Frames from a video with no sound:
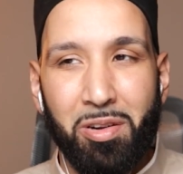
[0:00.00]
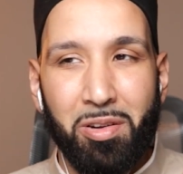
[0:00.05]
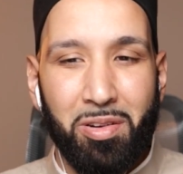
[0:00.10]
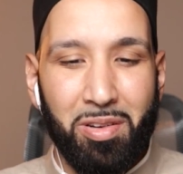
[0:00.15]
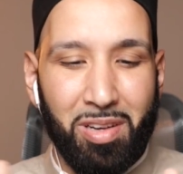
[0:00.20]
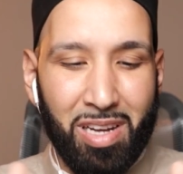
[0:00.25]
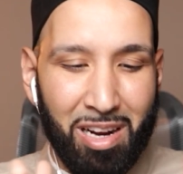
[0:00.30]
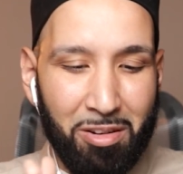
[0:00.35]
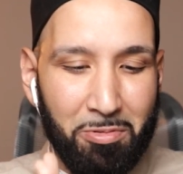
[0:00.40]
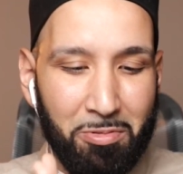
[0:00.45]

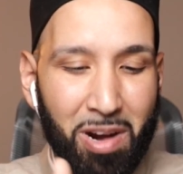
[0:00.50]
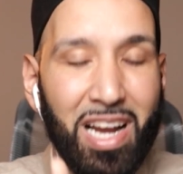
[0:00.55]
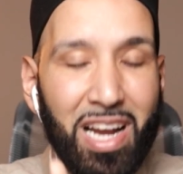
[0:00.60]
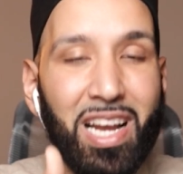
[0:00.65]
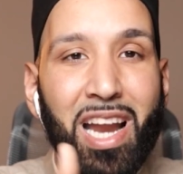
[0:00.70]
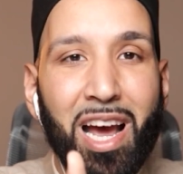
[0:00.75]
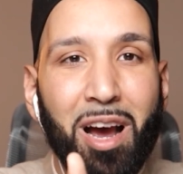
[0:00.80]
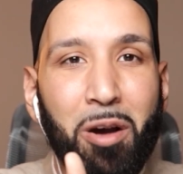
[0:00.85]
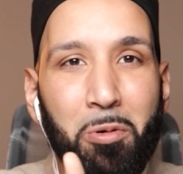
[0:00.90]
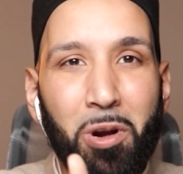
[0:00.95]
Right
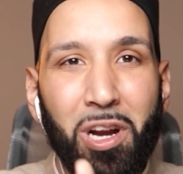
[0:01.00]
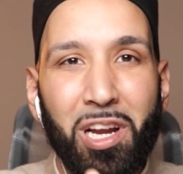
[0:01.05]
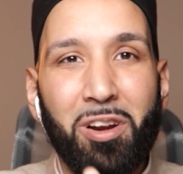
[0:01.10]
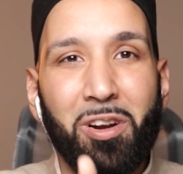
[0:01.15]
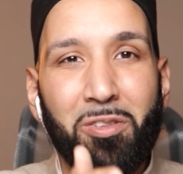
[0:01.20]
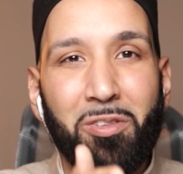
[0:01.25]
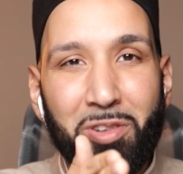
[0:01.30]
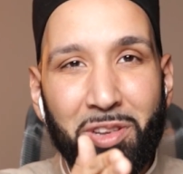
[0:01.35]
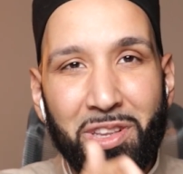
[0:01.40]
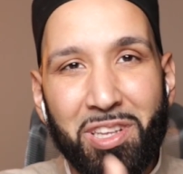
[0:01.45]
now, we're
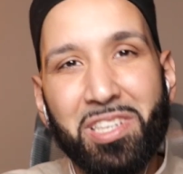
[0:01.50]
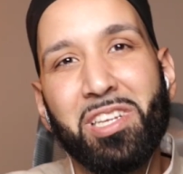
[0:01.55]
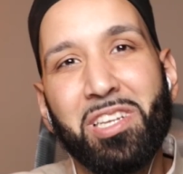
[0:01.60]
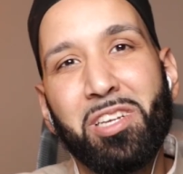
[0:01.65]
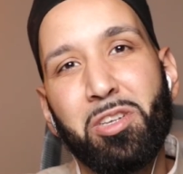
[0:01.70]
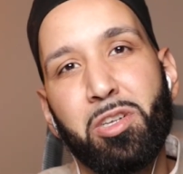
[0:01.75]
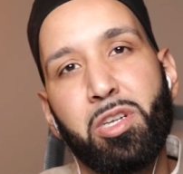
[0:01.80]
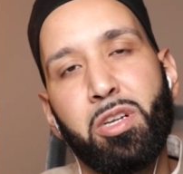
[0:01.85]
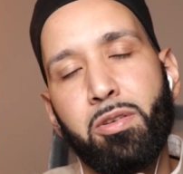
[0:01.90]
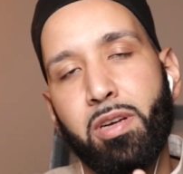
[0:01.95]
here for this
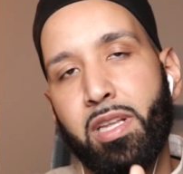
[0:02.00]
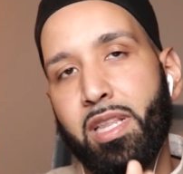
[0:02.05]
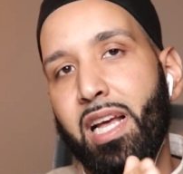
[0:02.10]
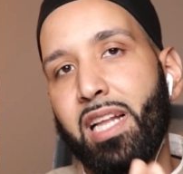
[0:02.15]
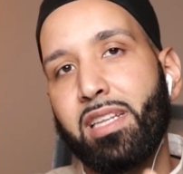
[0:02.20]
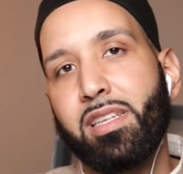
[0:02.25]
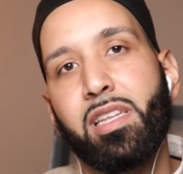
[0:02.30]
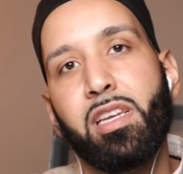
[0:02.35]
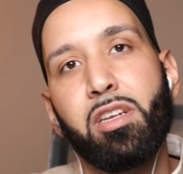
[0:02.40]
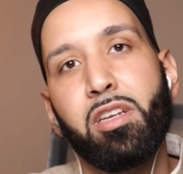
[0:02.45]
issue, and
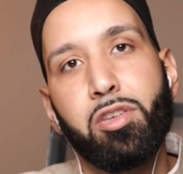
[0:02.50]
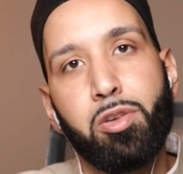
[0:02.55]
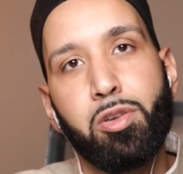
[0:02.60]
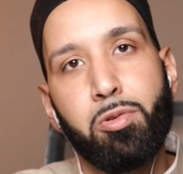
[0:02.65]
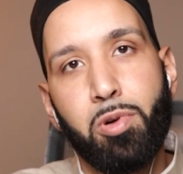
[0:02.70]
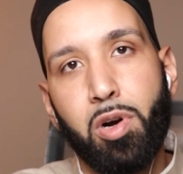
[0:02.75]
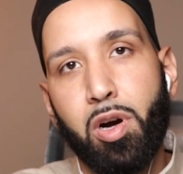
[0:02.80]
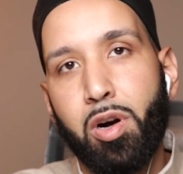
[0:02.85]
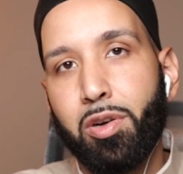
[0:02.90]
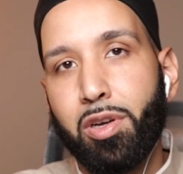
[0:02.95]
that's the issue
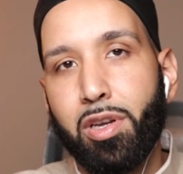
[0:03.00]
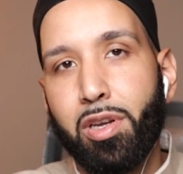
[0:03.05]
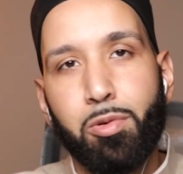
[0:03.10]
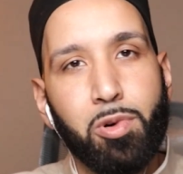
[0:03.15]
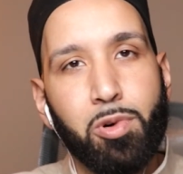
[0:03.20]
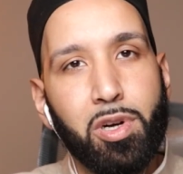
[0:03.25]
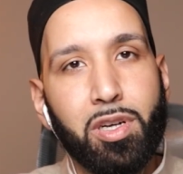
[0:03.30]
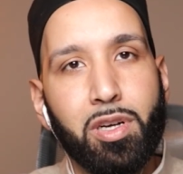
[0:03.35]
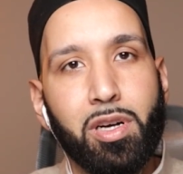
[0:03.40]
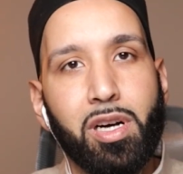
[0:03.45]
we're all going to
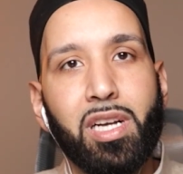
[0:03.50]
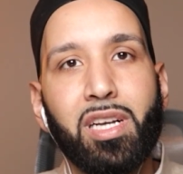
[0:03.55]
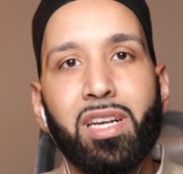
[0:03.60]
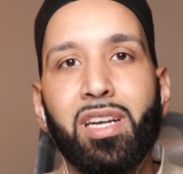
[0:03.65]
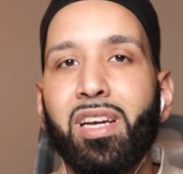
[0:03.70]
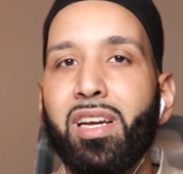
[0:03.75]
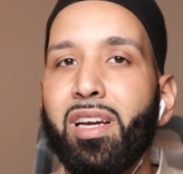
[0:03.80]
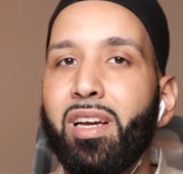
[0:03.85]
work on.